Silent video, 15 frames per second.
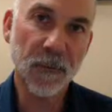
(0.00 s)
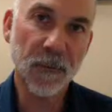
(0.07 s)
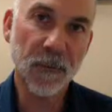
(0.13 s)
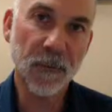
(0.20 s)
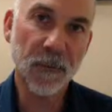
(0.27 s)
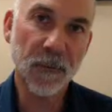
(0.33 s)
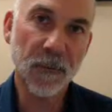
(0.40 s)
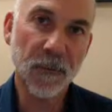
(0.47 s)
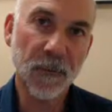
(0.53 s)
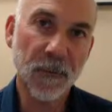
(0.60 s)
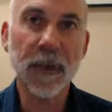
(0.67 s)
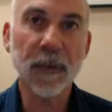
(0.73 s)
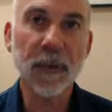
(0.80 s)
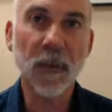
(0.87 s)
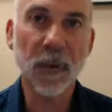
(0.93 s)
and allow the
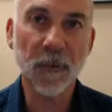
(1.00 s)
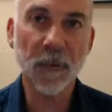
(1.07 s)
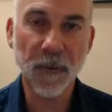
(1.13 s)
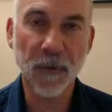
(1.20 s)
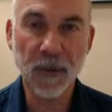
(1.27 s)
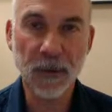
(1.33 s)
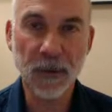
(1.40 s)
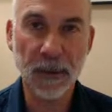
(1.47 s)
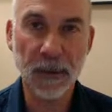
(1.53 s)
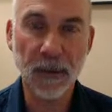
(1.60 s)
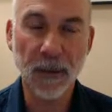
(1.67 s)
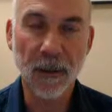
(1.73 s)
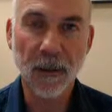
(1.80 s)
body better function,